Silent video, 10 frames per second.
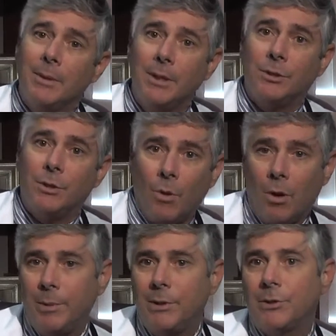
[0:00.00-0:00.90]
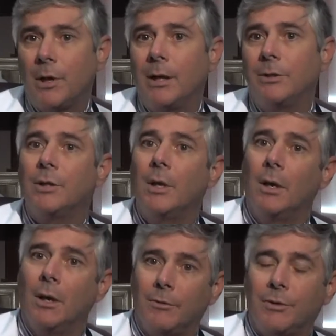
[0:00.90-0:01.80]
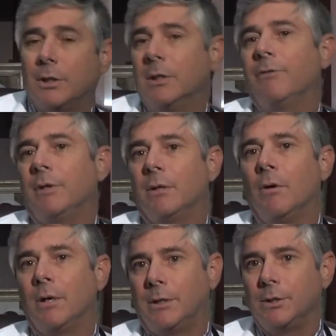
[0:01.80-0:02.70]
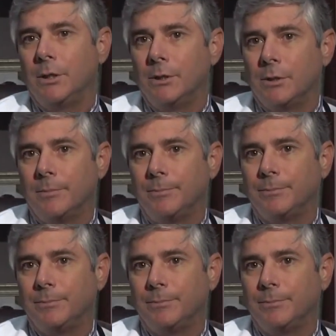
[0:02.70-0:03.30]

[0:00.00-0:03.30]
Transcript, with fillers: These could all be signs of significant heart disease.